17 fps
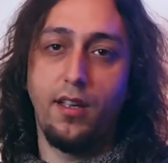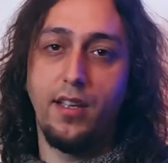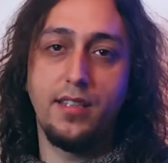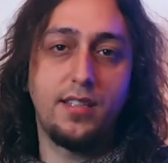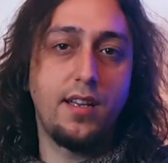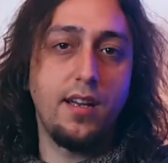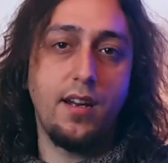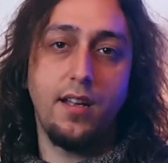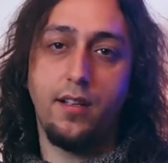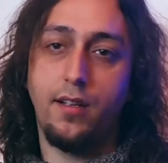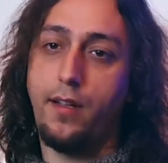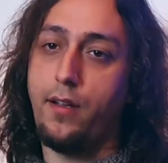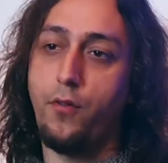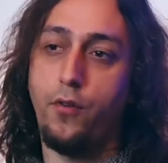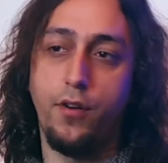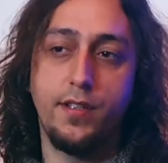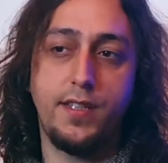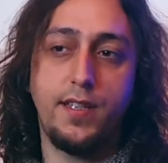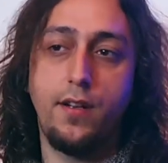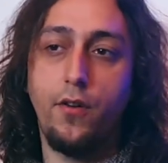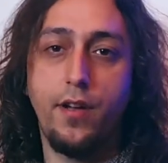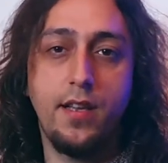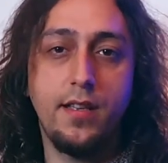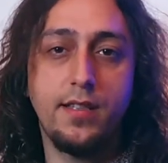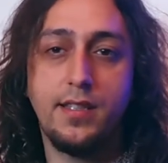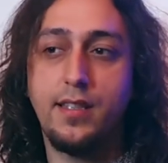It's gonna cause
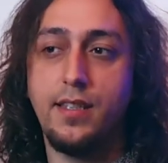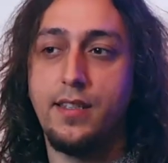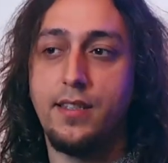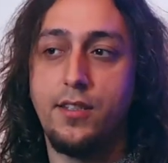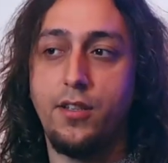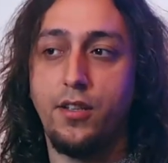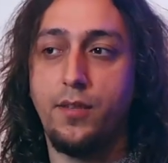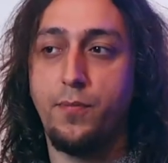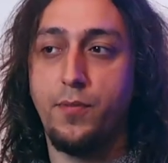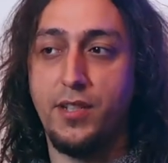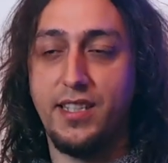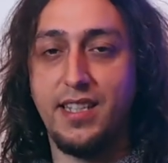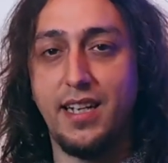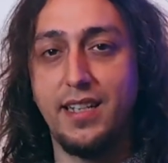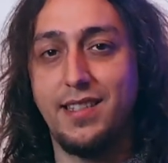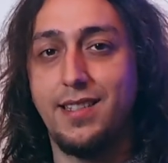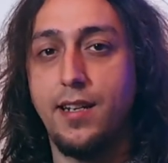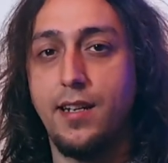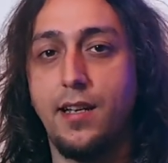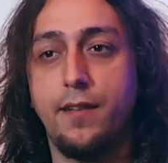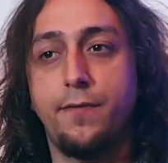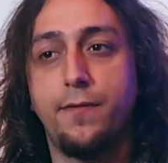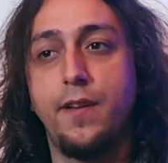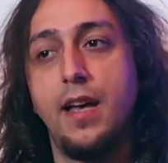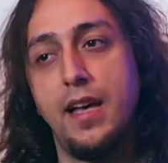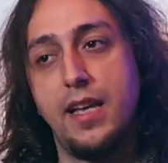annoyance, it's not precise
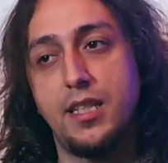enough,